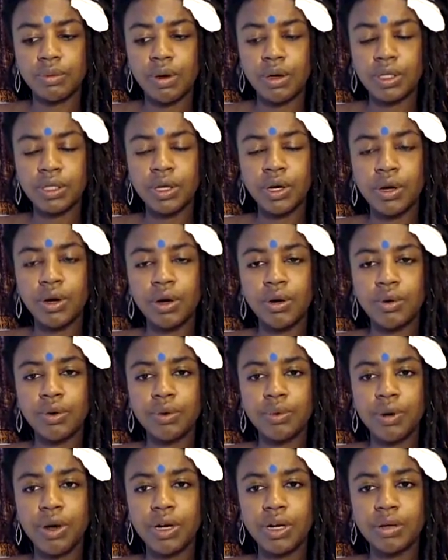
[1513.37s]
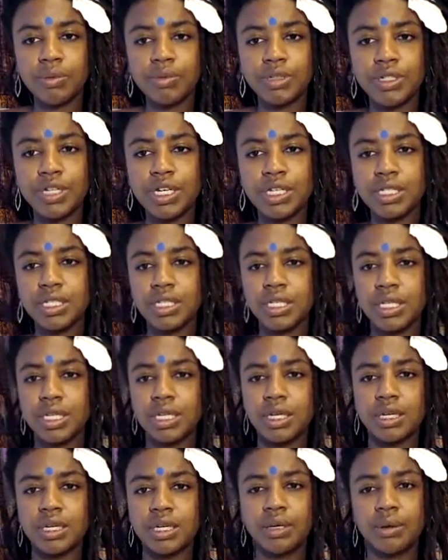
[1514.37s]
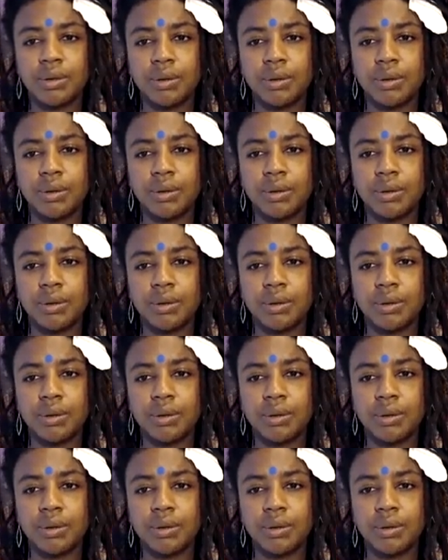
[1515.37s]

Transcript: Hello and welcome, JC.